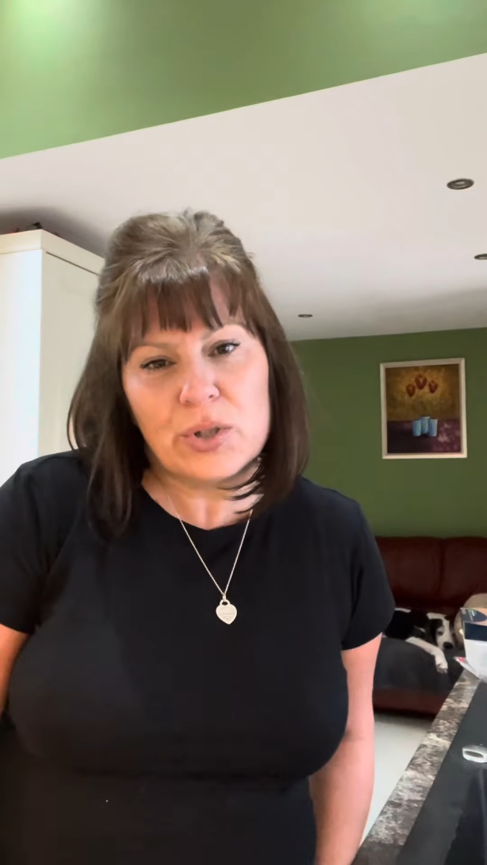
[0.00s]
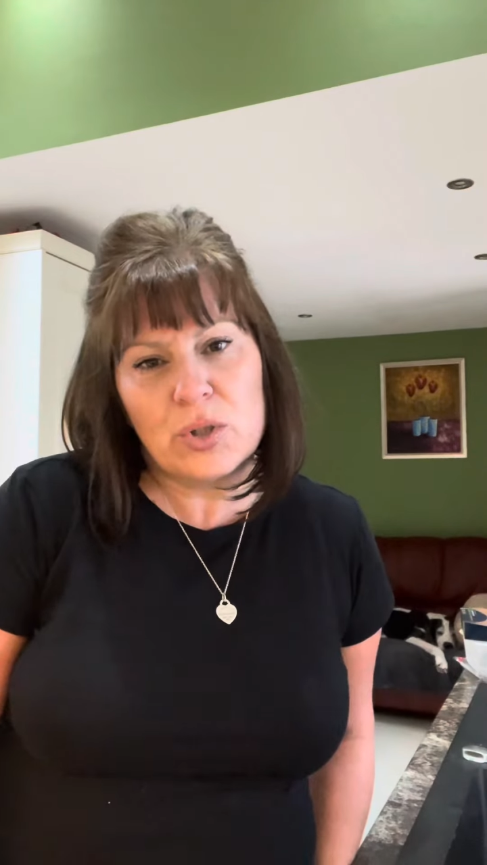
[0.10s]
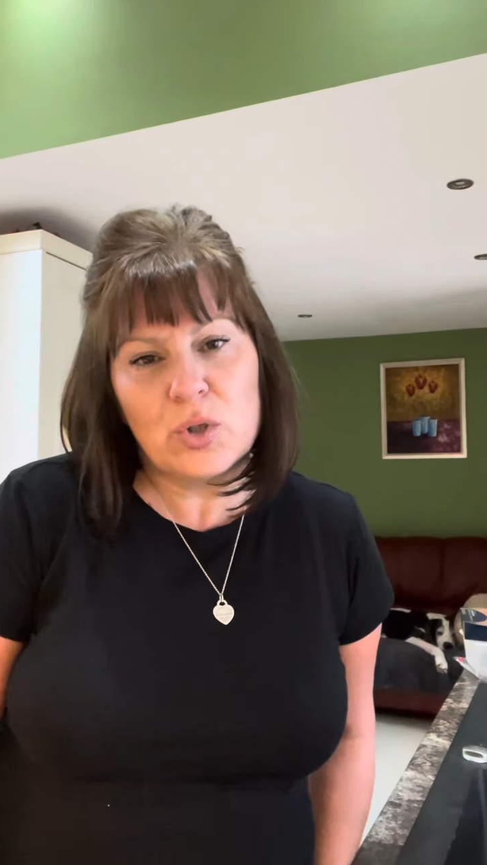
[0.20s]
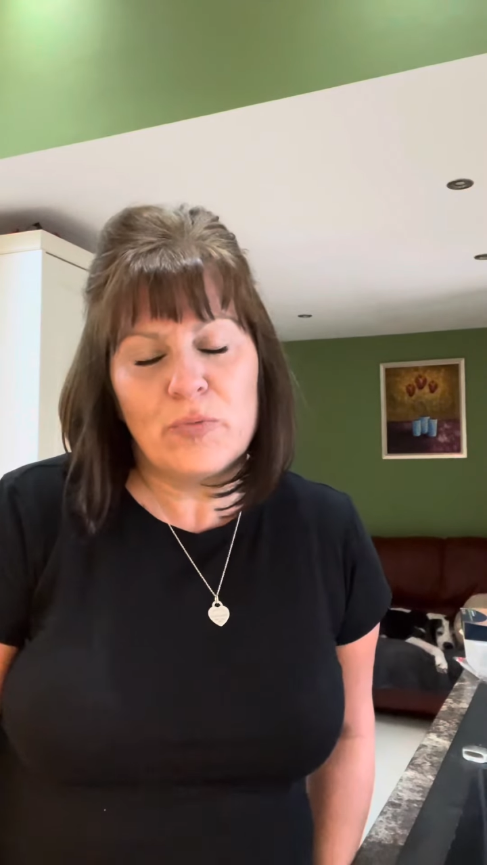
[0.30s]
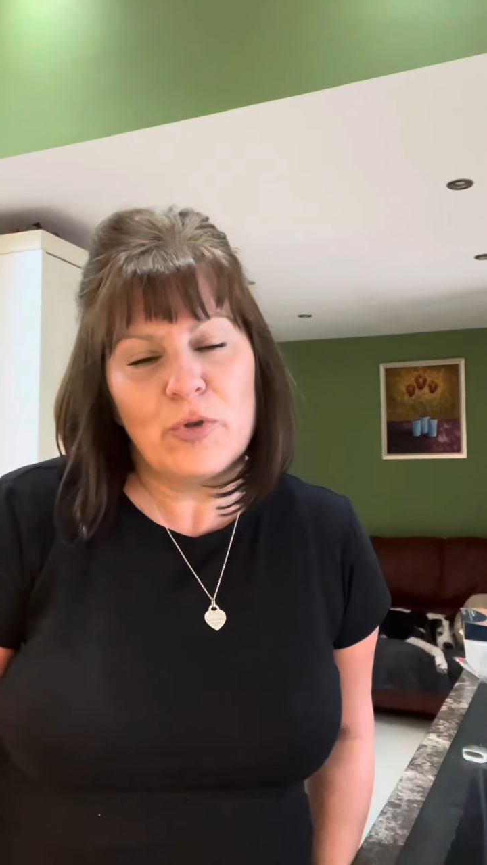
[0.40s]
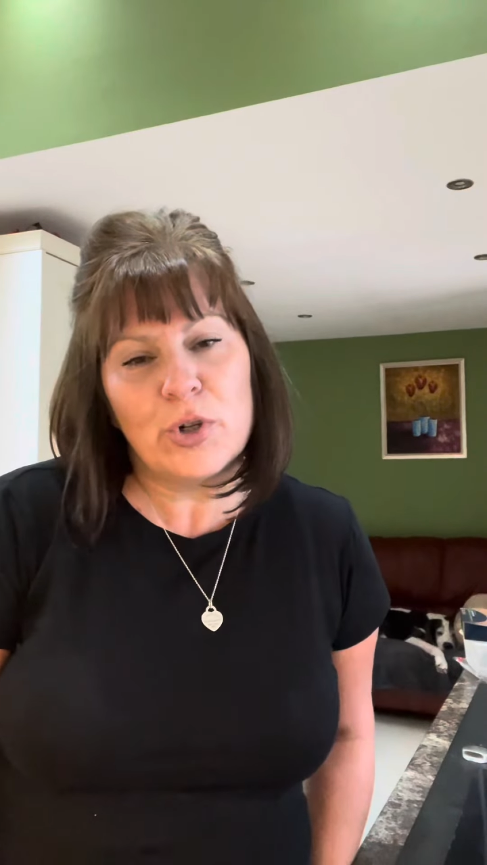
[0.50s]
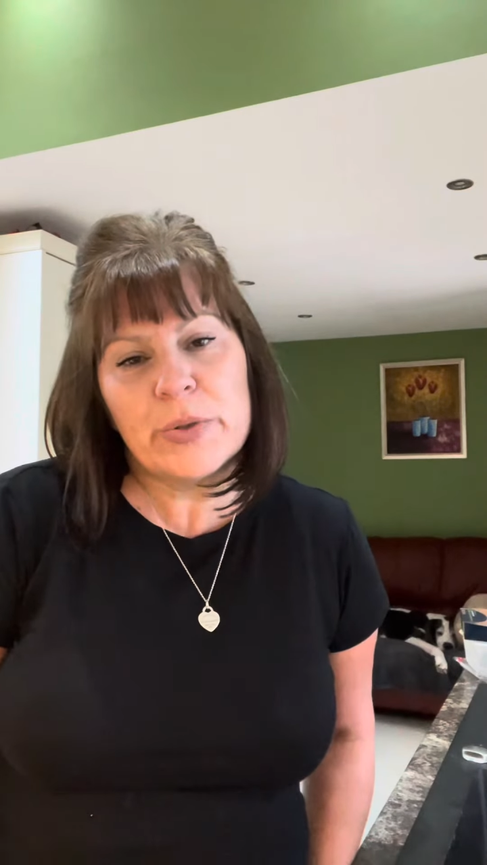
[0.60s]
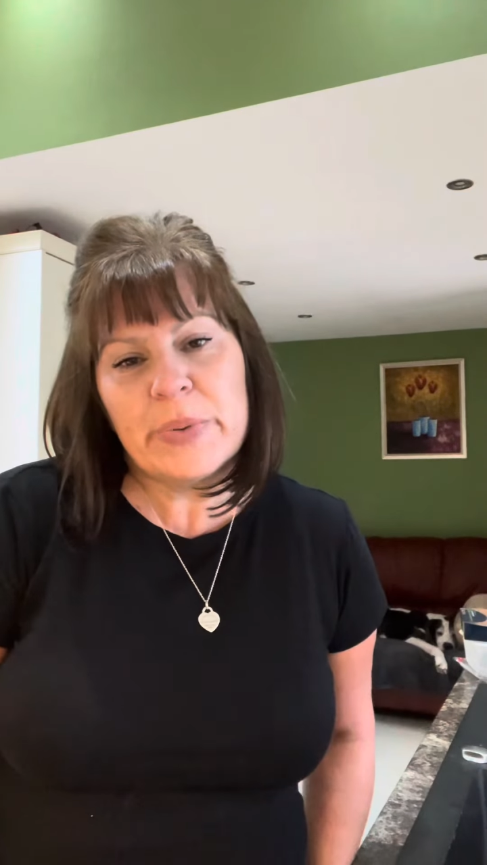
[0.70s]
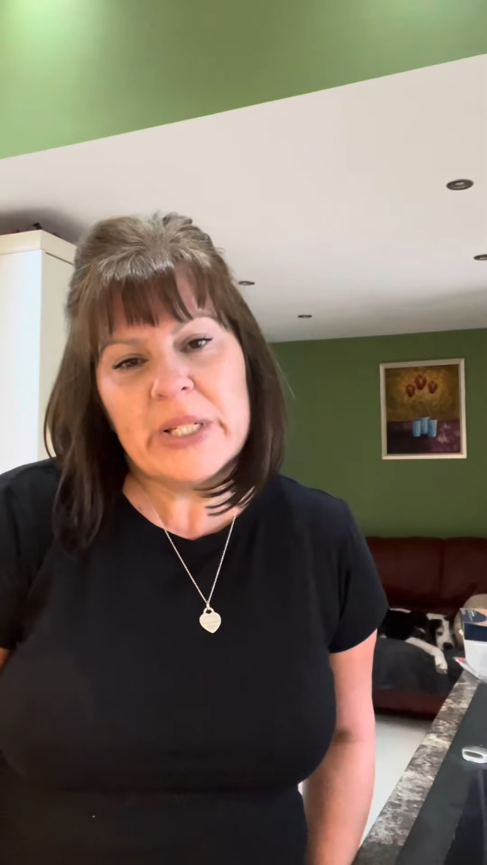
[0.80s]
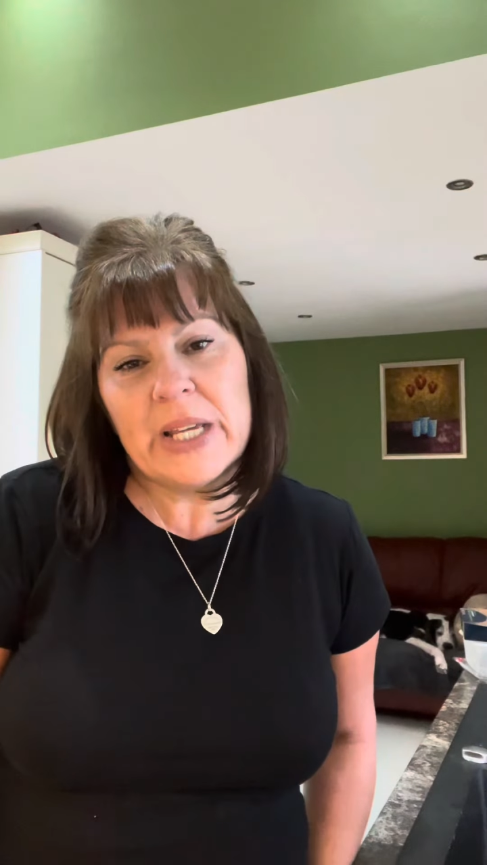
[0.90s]
and some
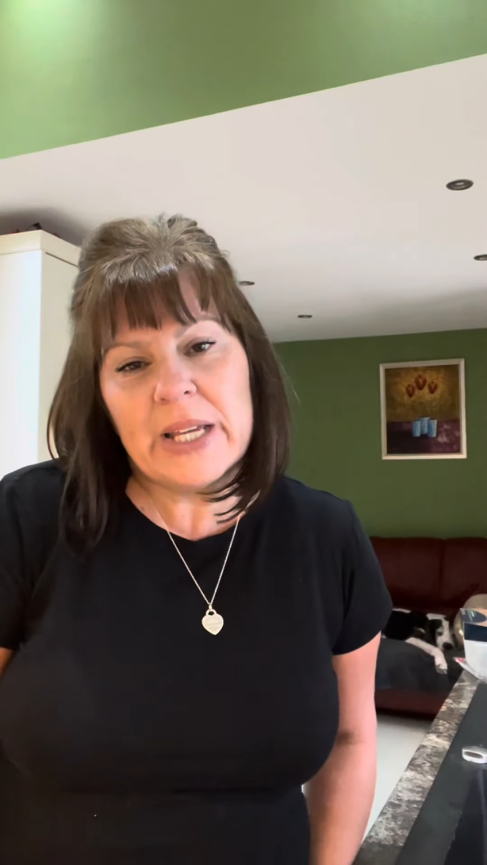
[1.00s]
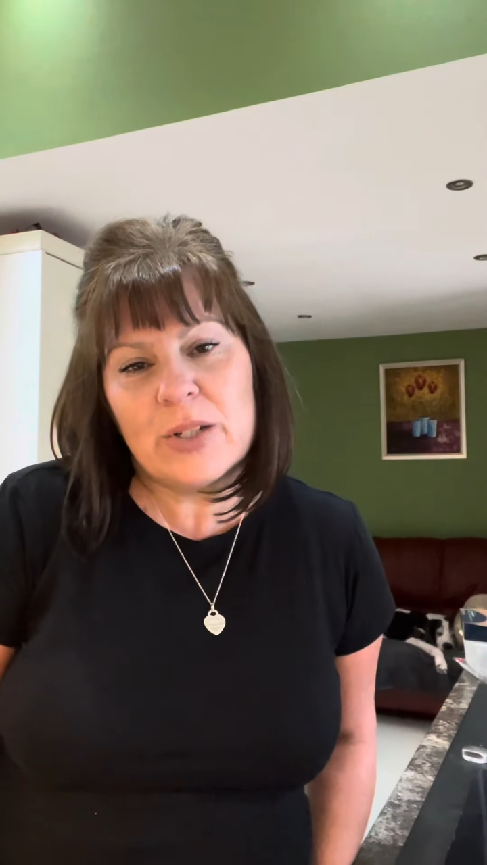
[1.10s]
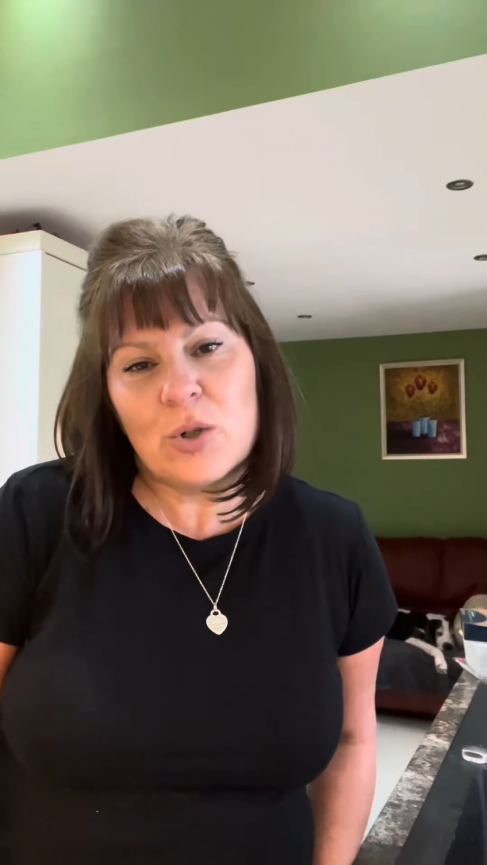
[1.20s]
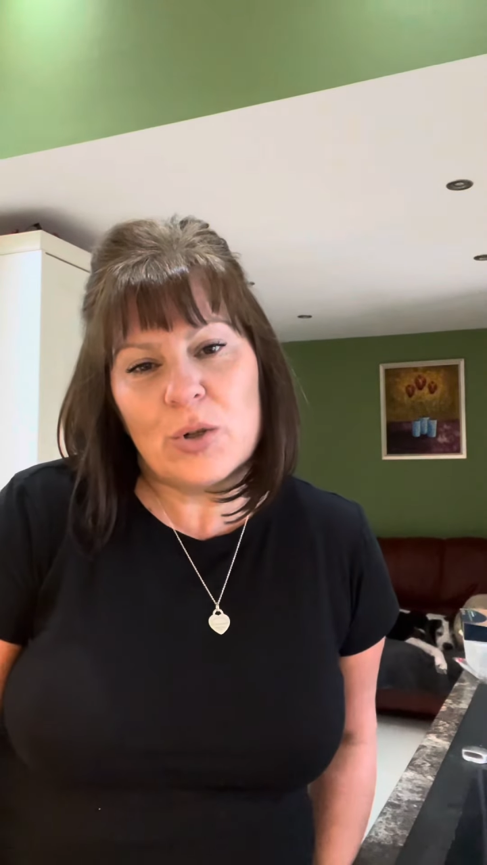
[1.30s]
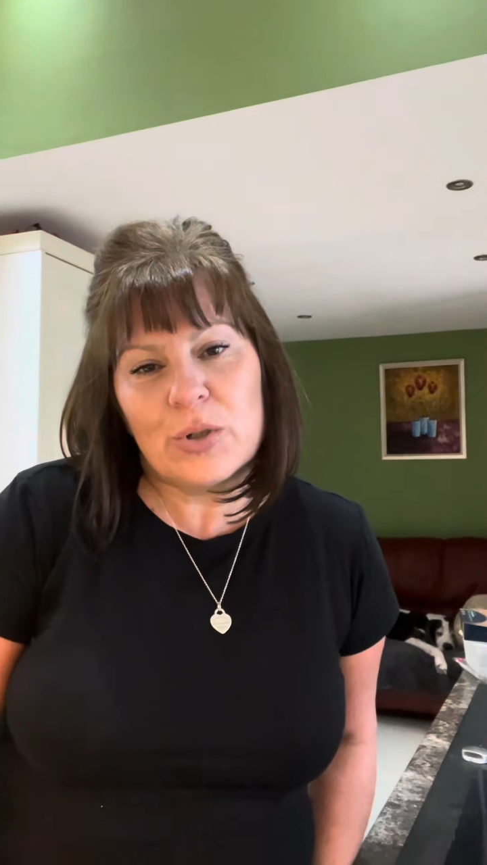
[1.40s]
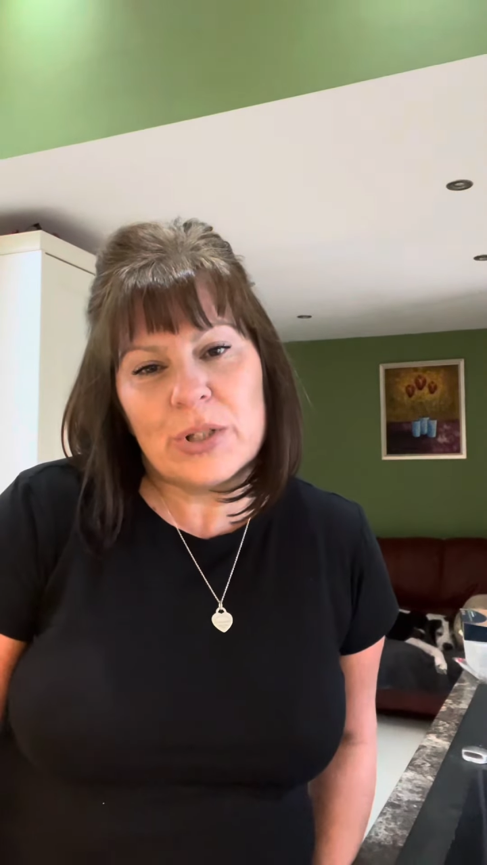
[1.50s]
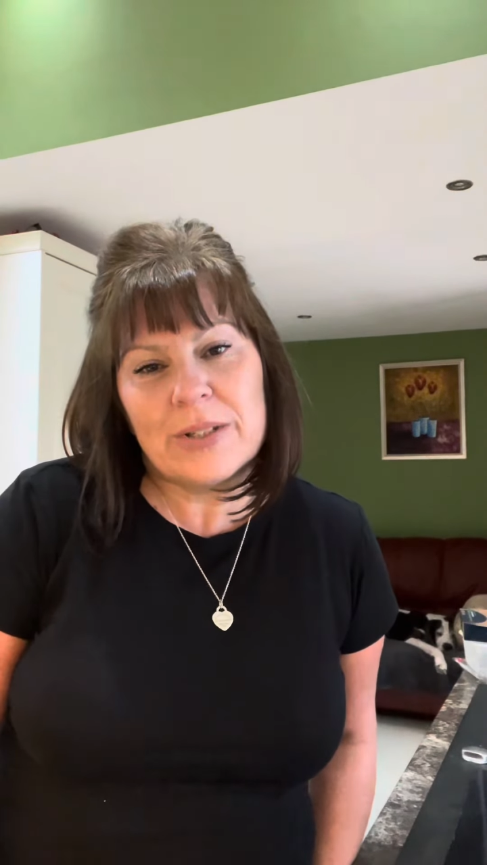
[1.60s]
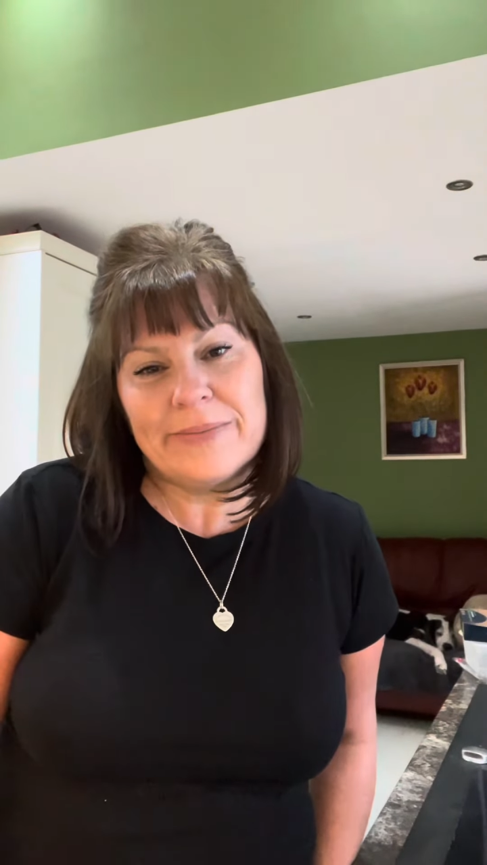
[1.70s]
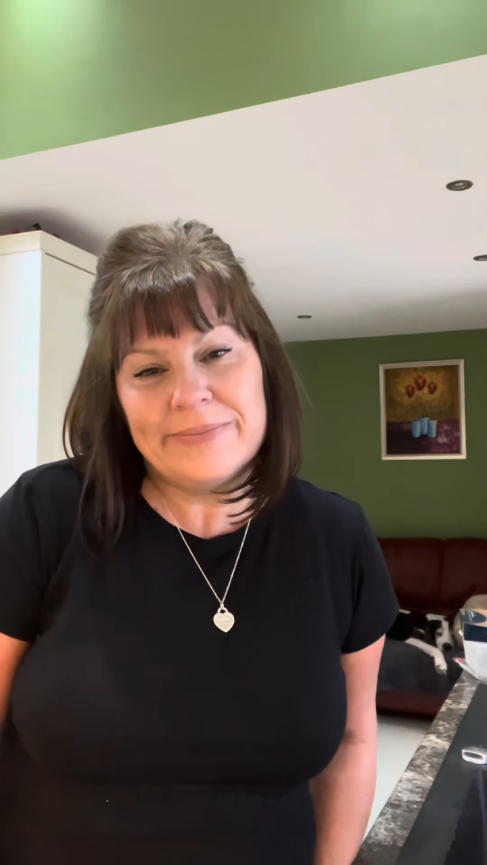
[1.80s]
roast potatoes.